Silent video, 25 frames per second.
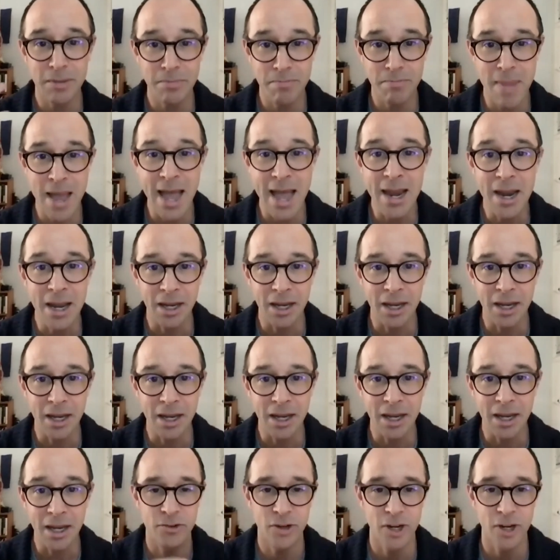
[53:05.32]
manic
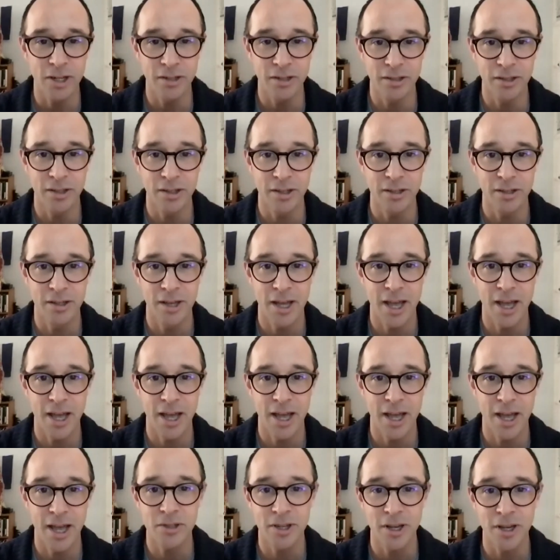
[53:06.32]
about trying to
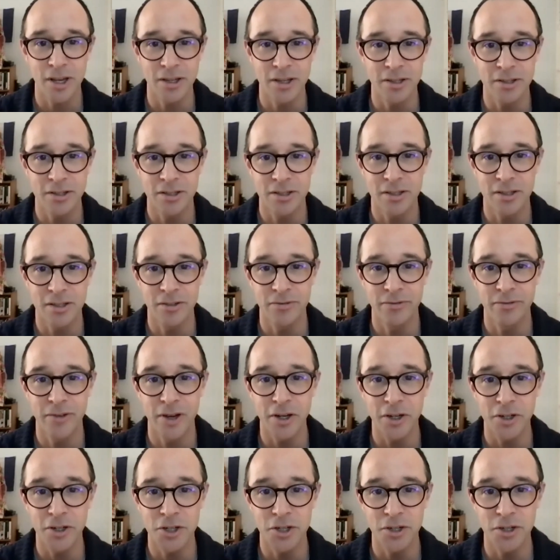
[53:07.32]
exercise the
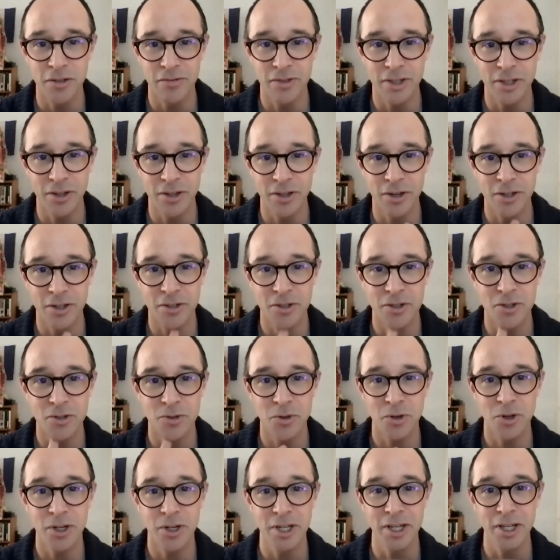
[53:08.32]
function of the art
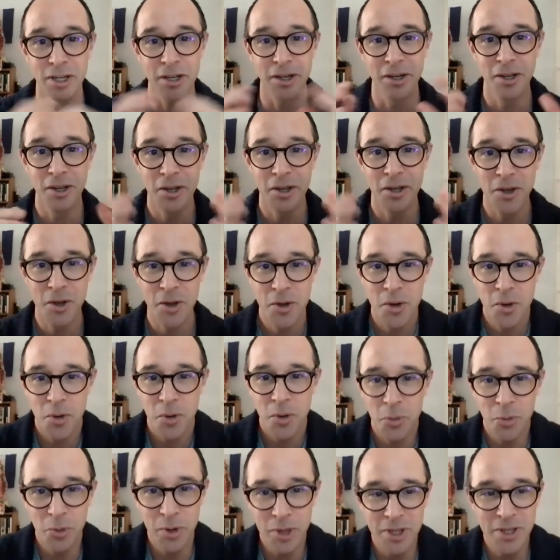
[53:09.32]
historian
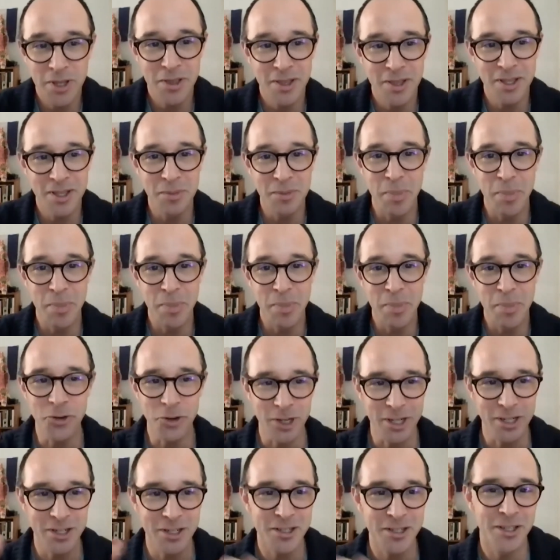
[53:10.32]
within these
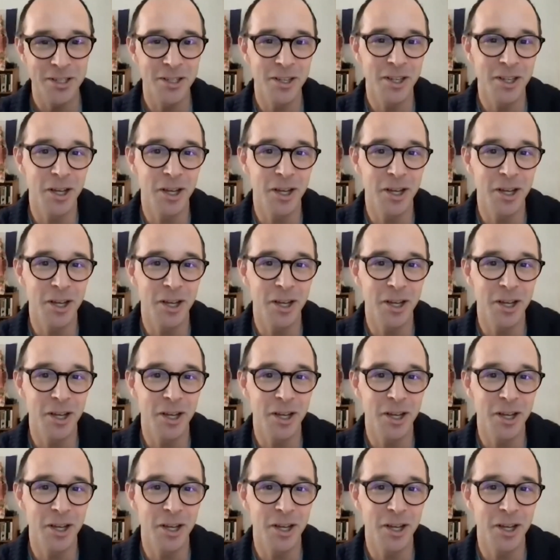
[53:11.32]
boundaries.